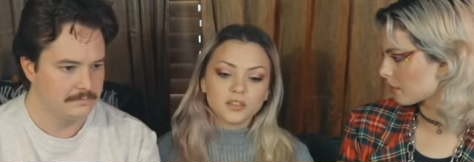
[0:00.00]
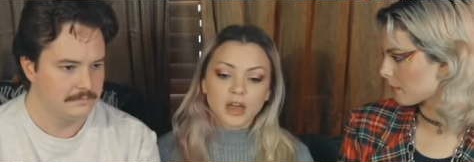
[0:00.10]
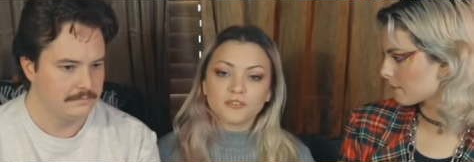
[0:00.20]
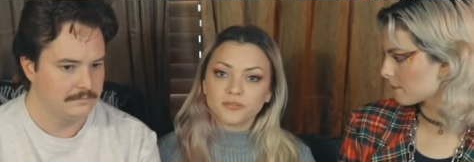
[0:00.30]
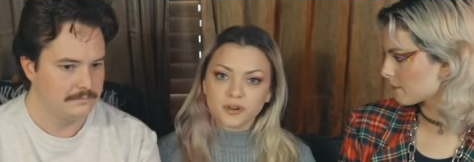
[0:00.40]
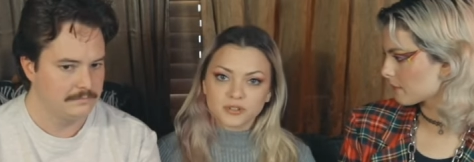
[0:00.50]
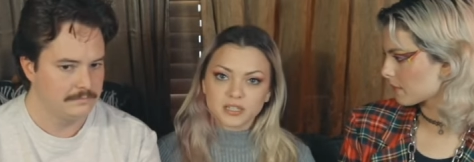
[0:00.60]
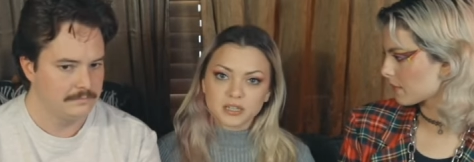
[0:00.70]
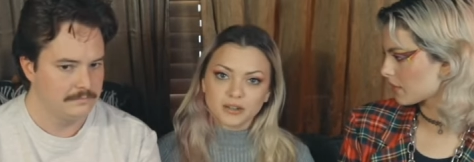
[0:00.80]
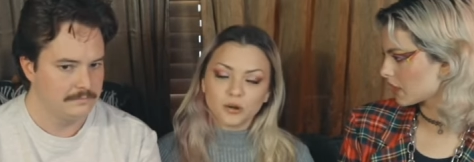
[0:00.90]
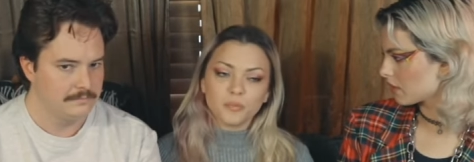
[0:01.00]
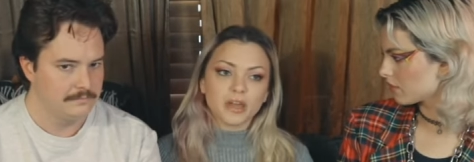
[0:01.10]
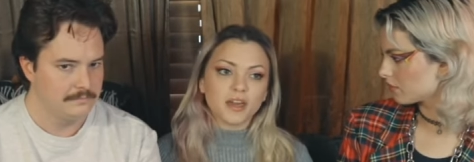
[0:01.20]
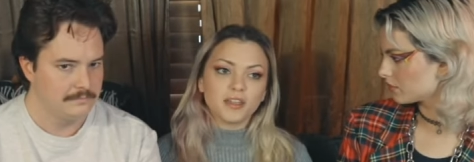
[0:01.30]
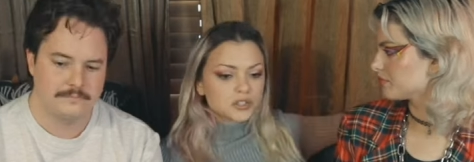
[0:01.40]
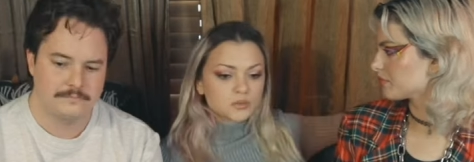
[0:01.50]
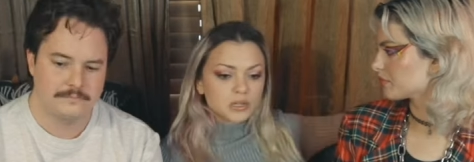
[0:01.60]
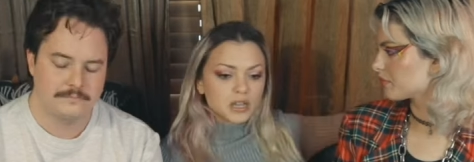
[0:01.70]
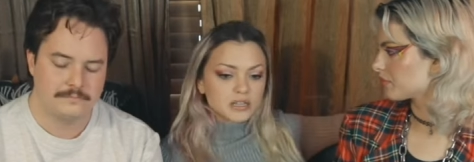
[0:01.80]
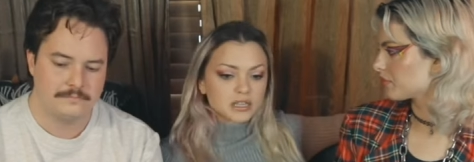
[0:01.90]
Speaker 1: that first little bit just
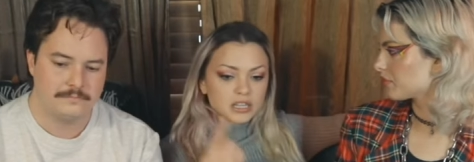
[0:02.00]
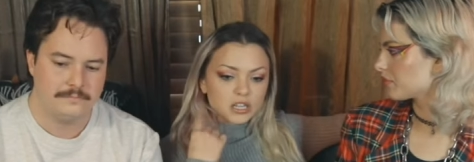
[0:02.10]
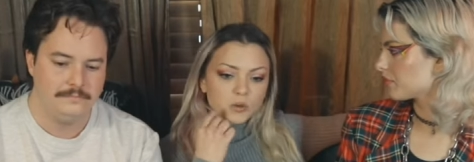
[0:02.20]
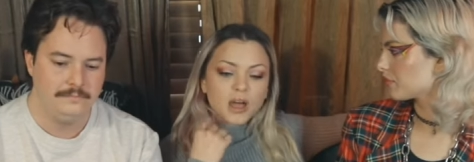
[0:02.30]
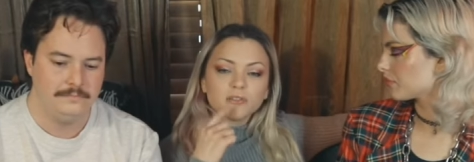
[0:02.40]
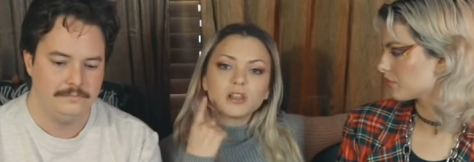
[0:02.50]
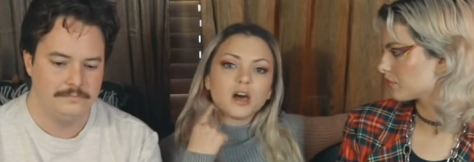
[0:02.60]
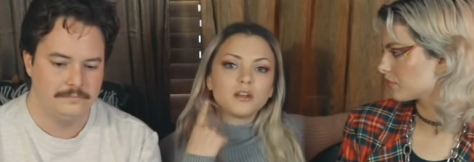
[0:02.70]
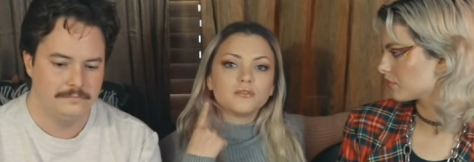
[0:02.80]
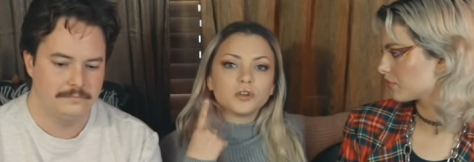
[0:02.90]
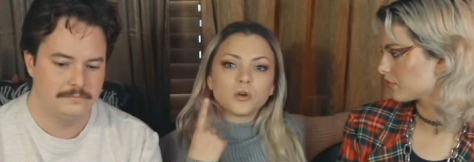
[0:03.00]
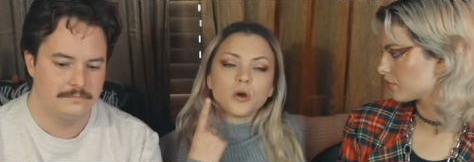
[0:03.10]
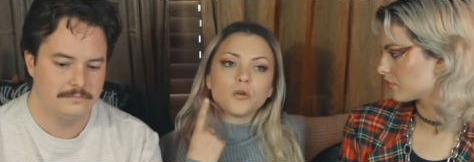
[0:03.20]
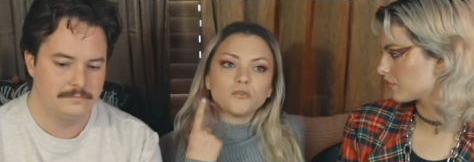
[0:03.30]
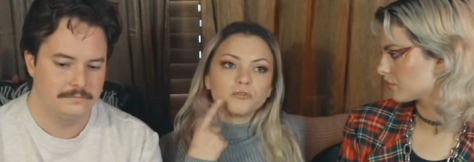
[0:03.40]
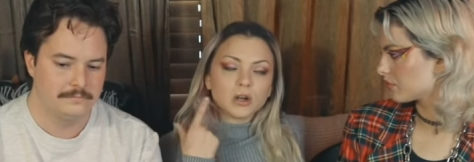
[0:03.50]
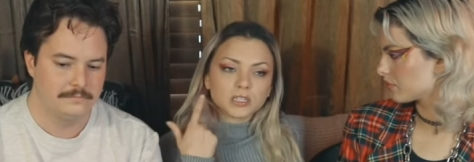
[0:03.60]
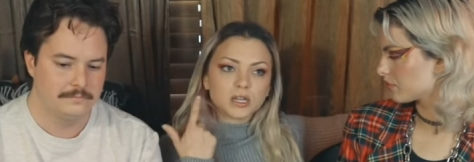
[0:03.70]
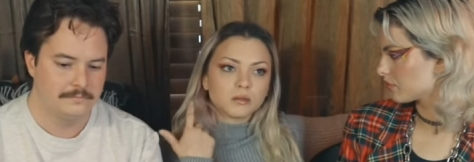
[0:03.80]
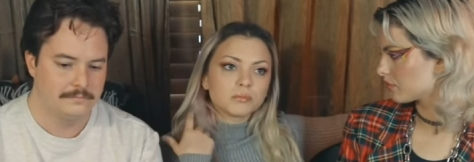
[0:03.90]
realize like you have a lot of your own fucked
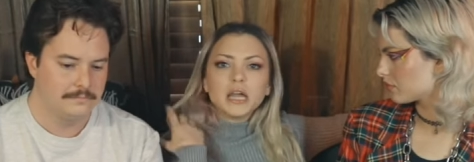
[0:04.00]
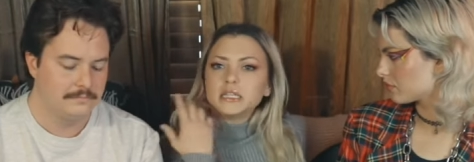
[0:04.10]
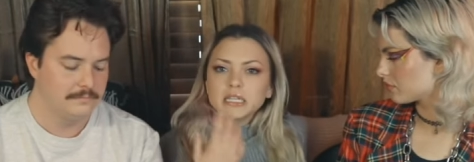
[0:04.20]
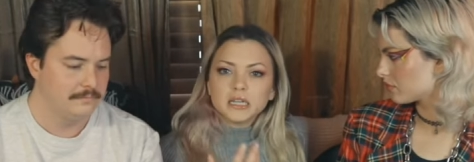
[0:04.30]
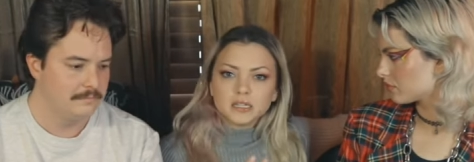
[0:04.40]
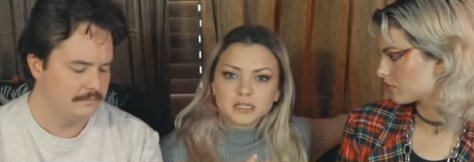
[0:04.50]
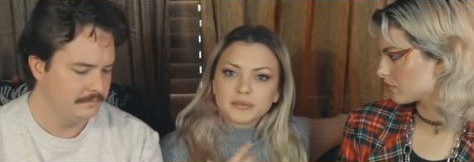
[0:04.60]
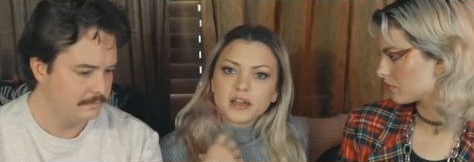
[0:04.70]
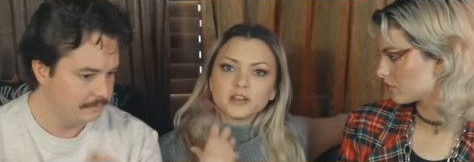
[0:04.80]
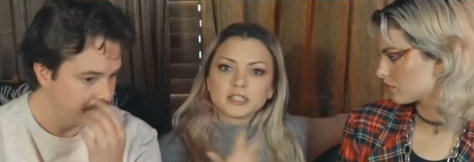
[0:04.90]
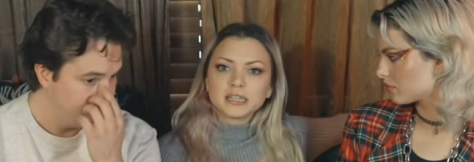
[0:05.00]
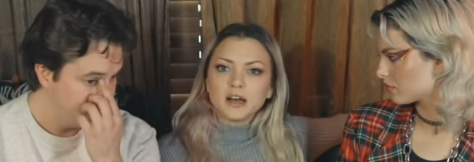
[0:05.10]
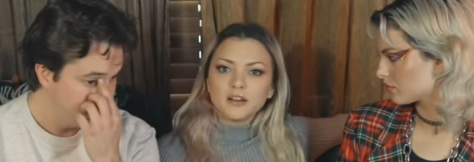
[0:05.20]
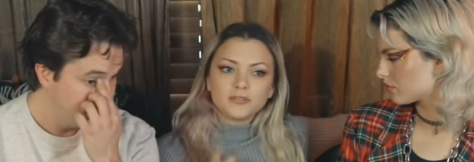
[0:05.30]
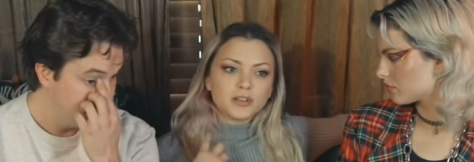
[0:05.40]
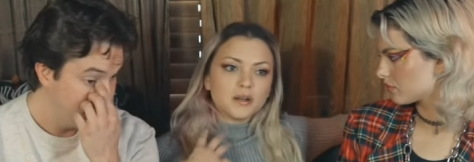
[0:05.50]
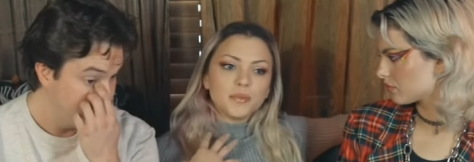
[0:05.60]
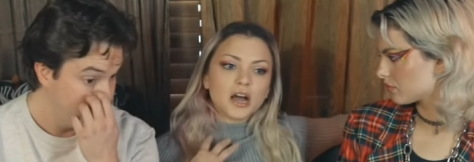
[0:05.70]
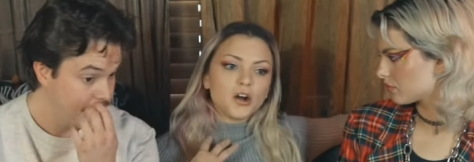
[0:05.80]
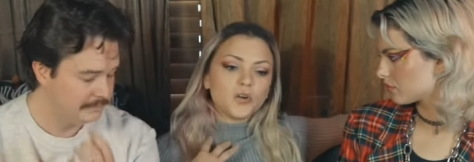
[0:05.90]
up ideas about yourself and
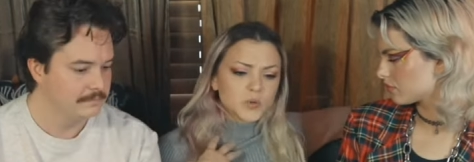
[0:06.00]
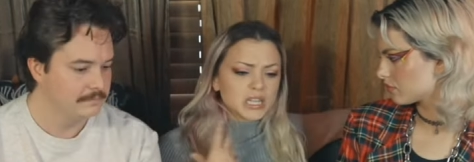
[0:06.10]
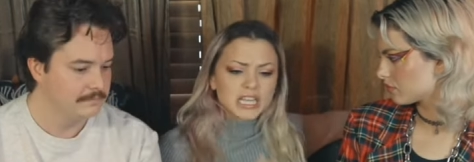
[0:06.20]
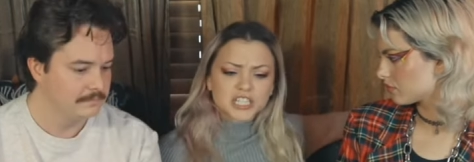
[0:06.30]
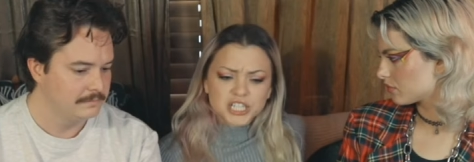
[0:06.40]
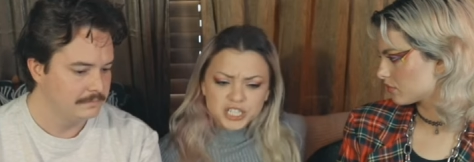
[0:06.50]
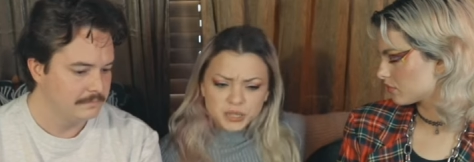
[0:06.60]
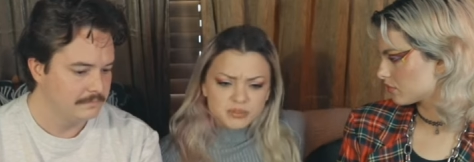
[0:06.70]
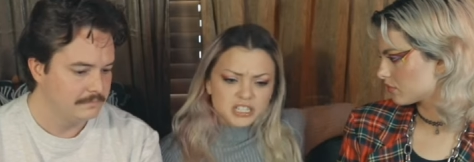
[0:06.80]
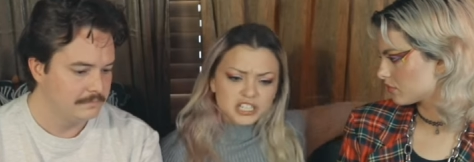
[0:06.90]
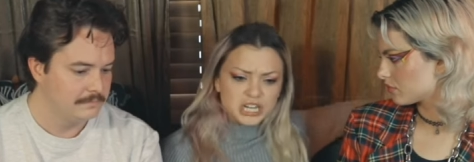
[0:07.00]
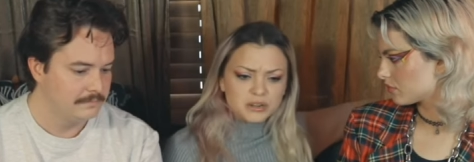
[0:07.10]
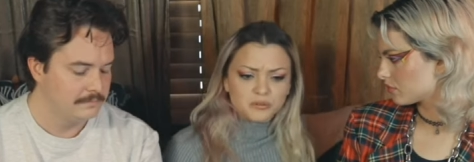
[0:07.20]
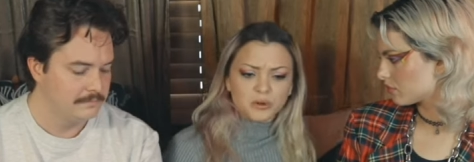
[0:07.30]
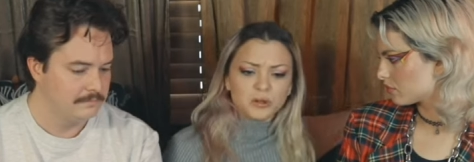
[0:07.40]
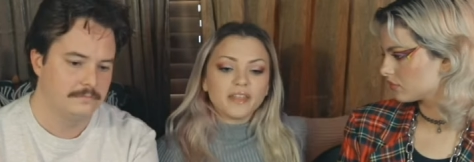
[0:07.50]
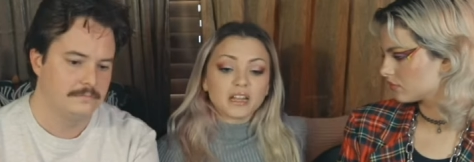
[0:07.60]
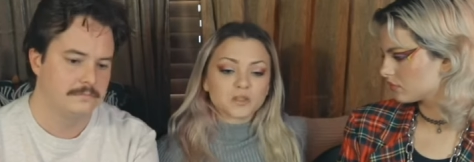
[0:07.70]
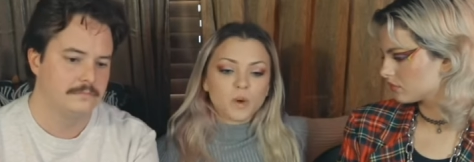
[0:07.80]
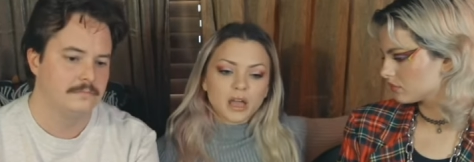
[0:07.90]
about relationships in general and
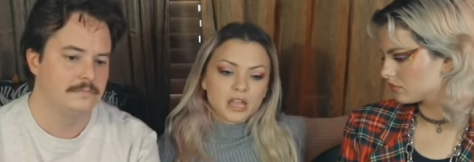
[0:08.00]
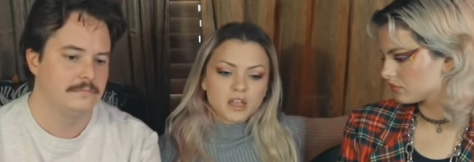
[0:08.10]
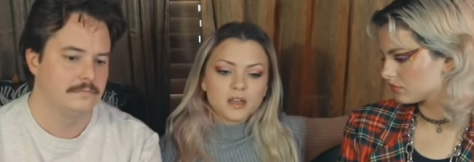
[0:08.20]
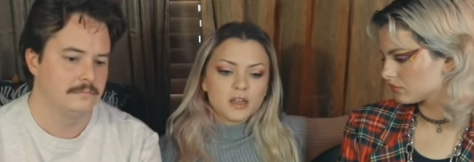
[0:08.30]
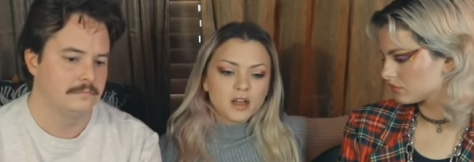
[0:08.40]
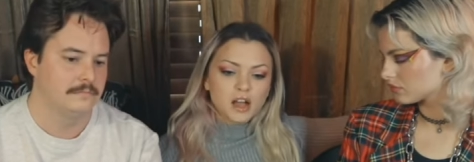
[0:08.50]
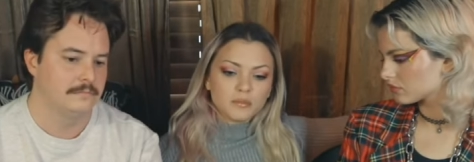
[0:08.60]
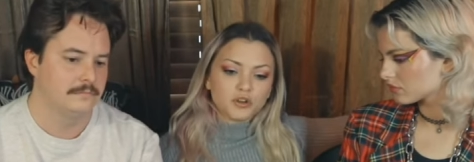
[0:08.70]
that's why I'm